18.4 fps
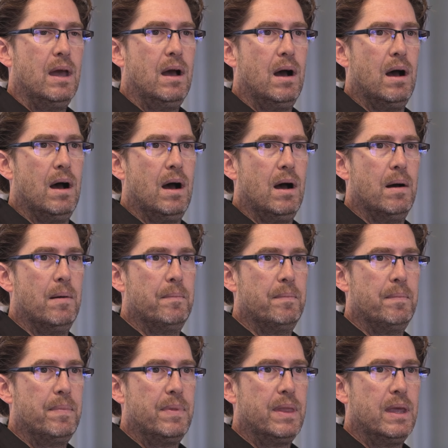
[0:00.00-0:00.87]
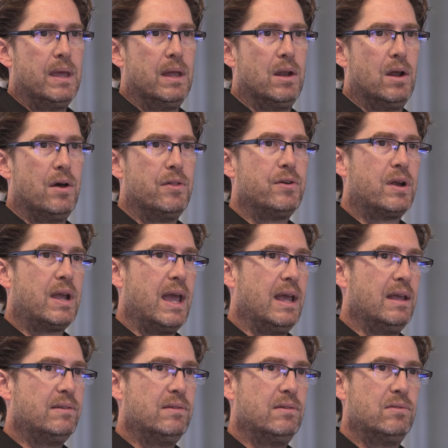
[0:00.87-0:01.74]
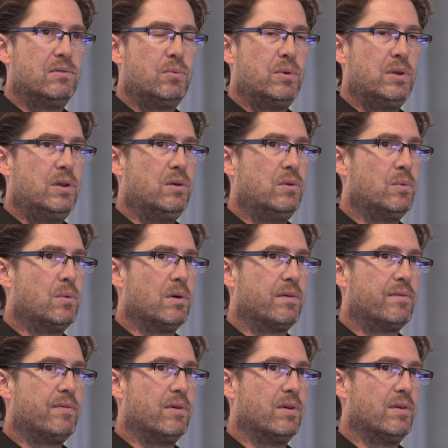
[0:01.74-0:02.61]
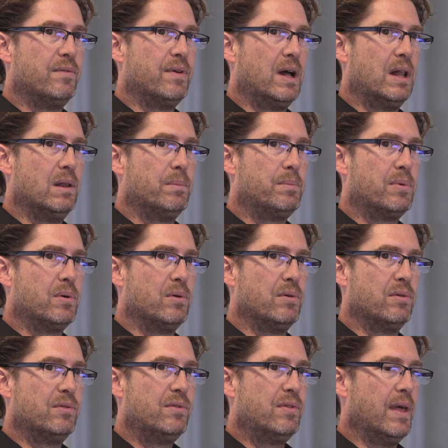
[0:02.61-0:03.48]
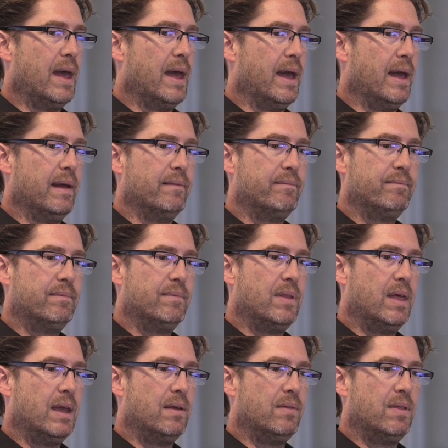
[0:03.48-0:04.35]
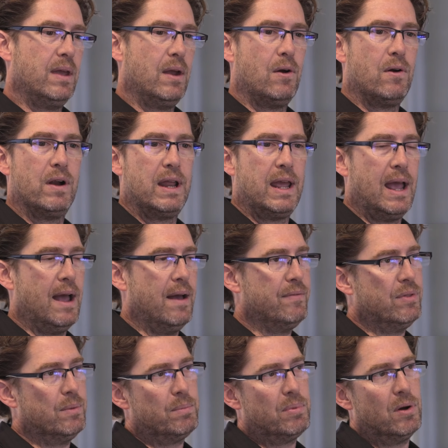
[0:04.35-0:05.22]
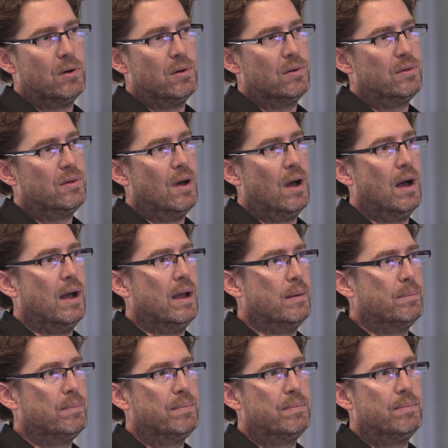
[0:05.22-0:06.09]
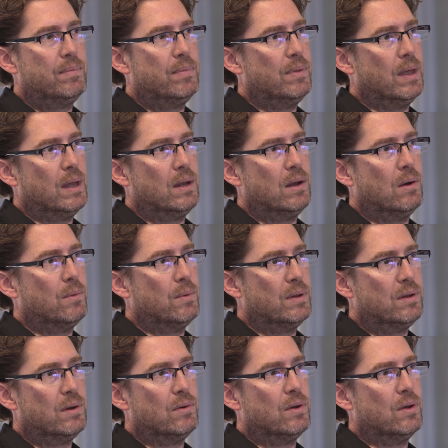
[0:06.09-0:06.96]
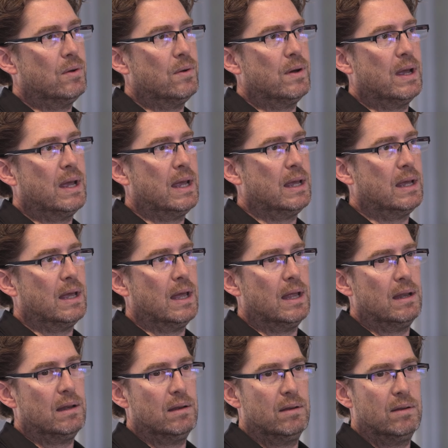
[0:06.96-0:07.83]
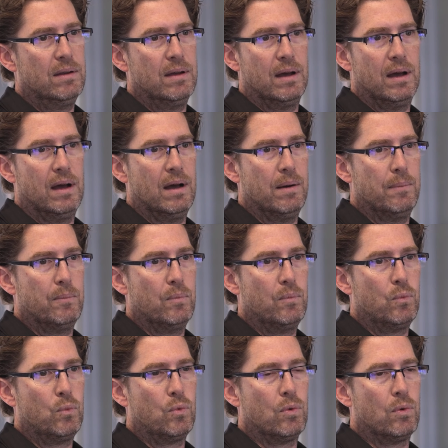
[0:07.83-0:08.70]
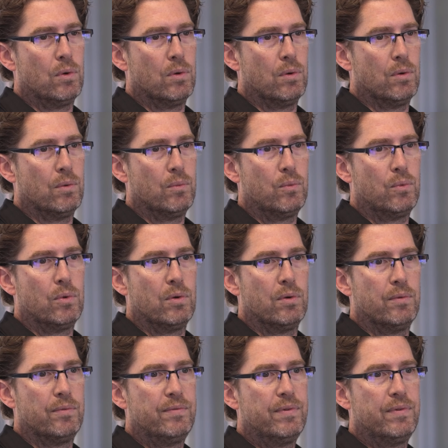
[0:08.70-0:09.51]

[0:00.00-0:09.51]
Um, in other cases, we do work for developers that they, they already have the prototype they know what they're doing, and um, we're, we're